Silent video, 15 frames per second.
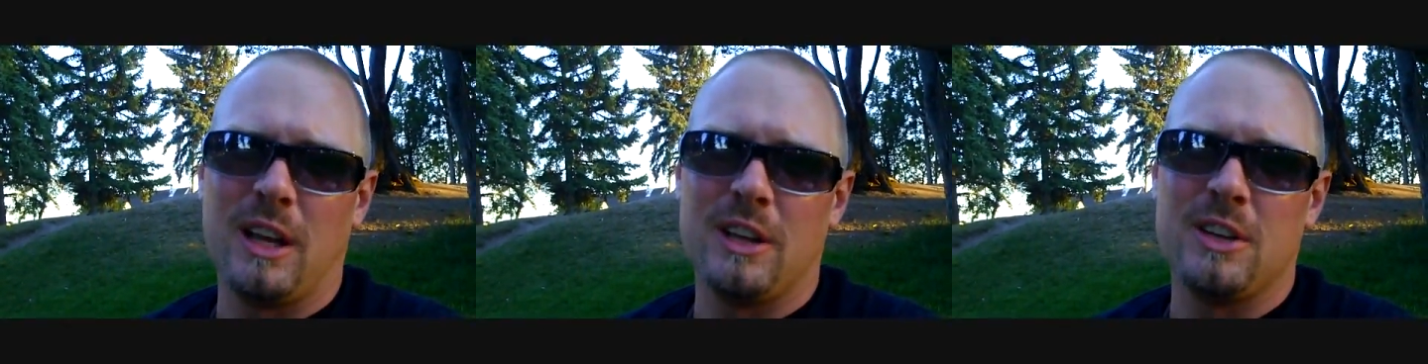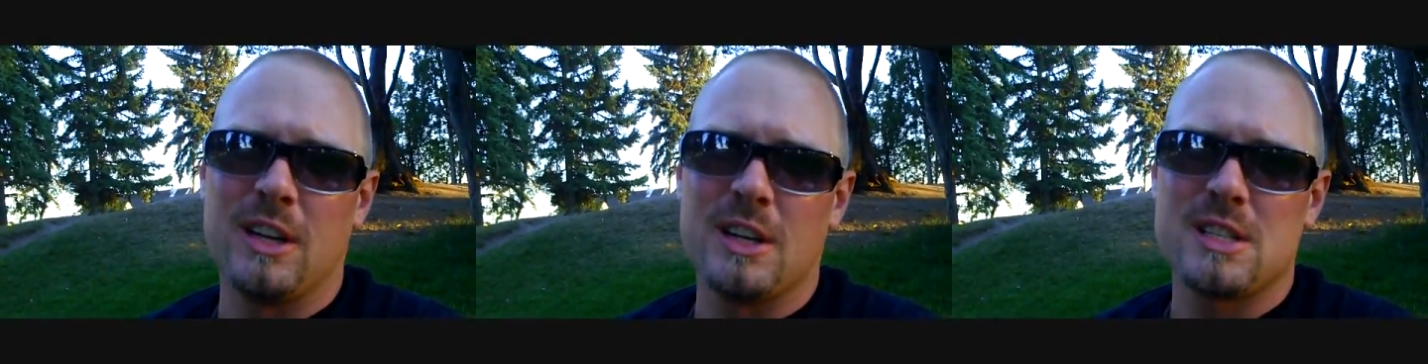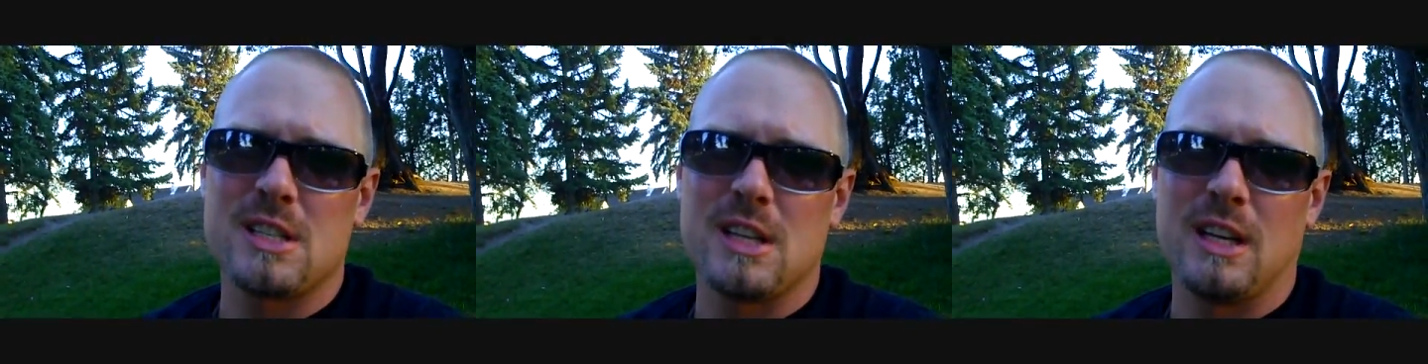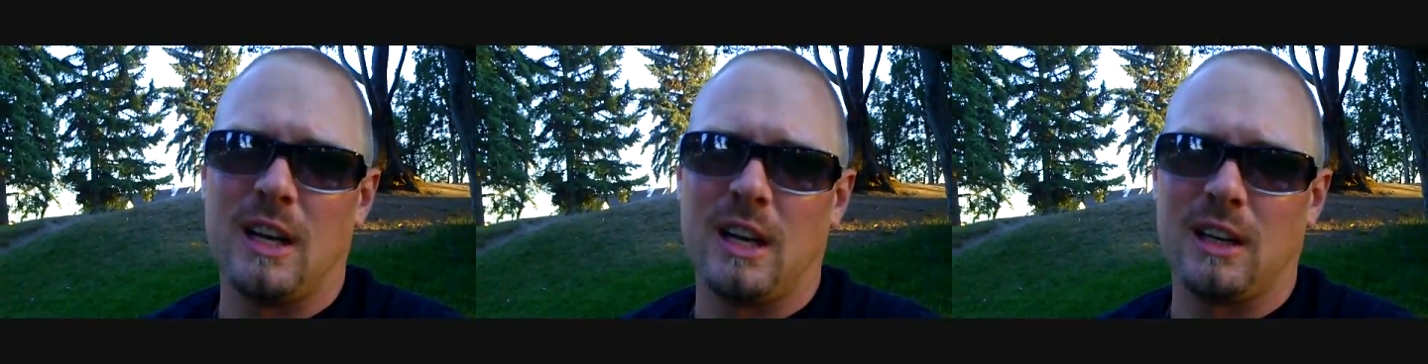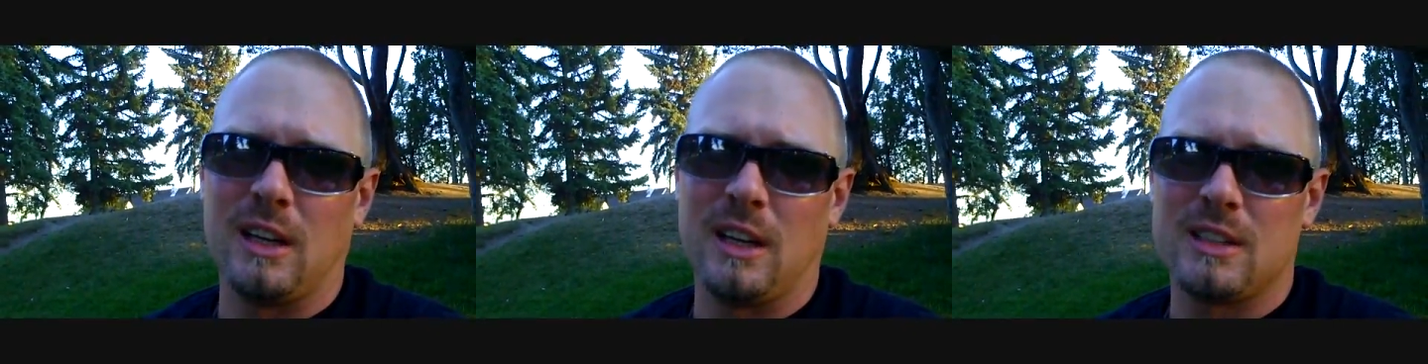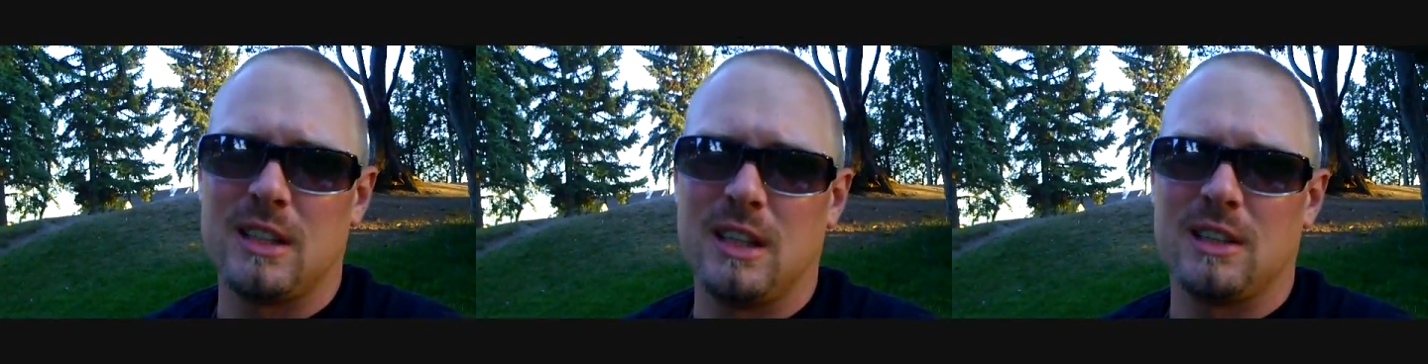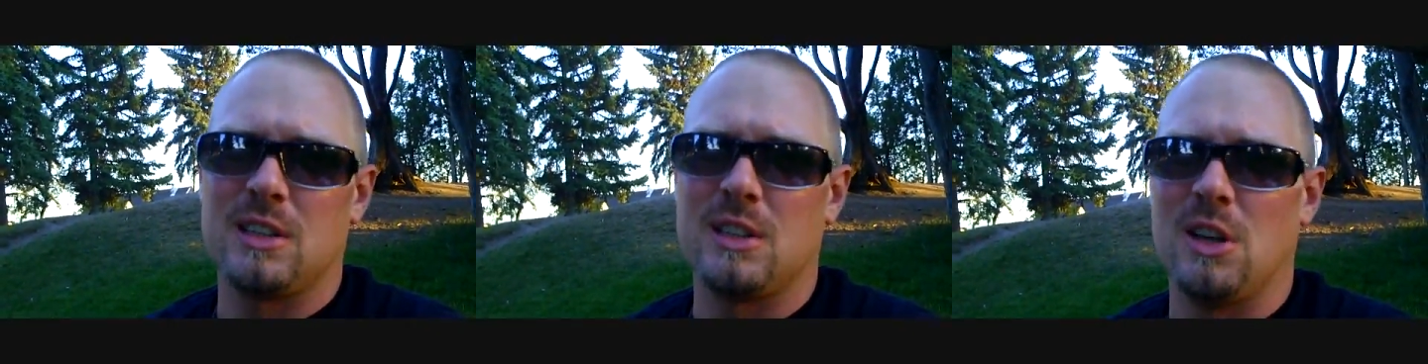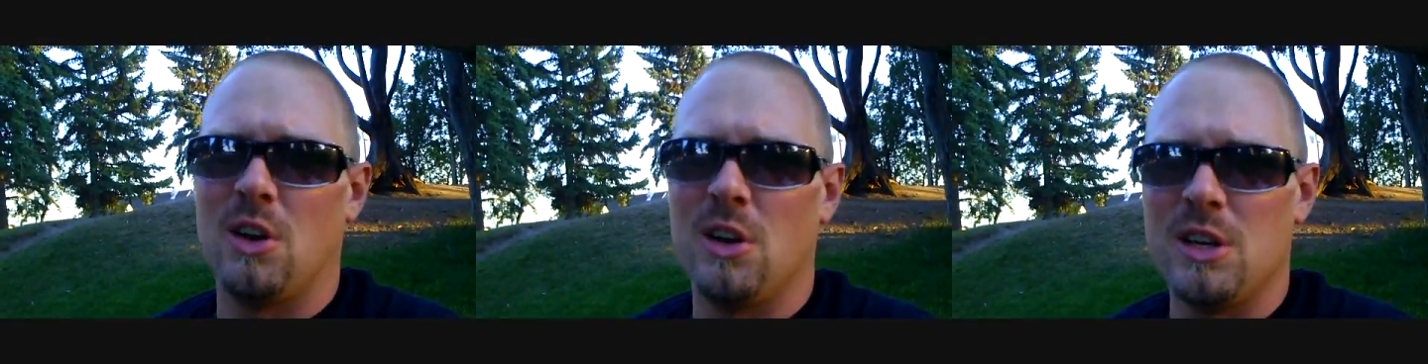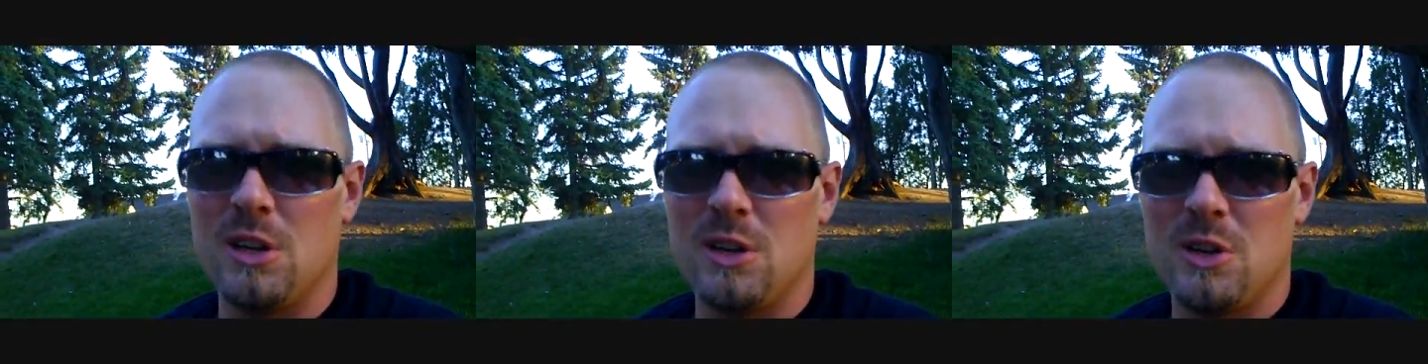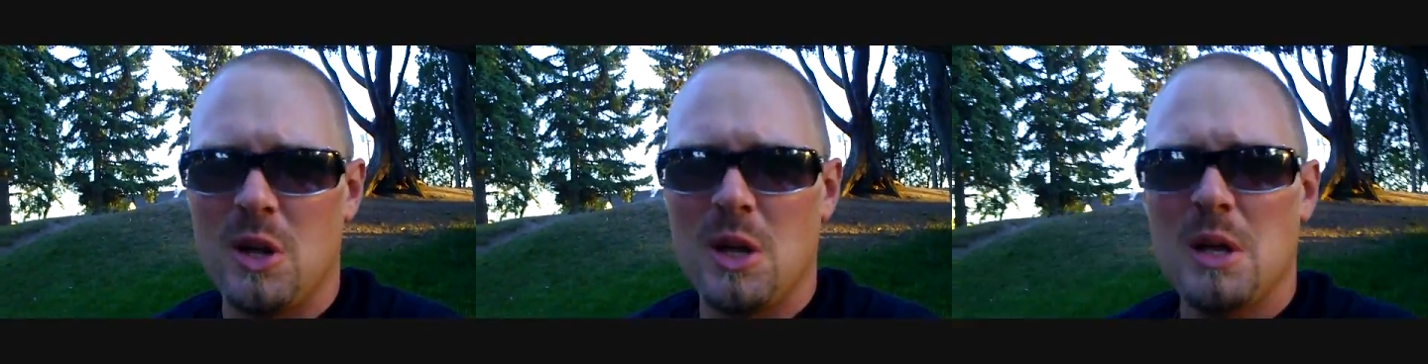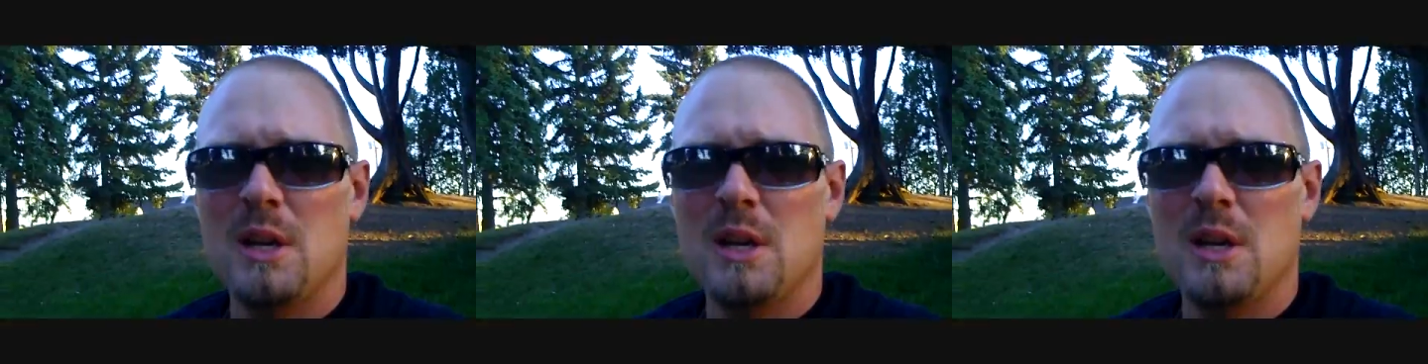address. And I'd like to get to know you.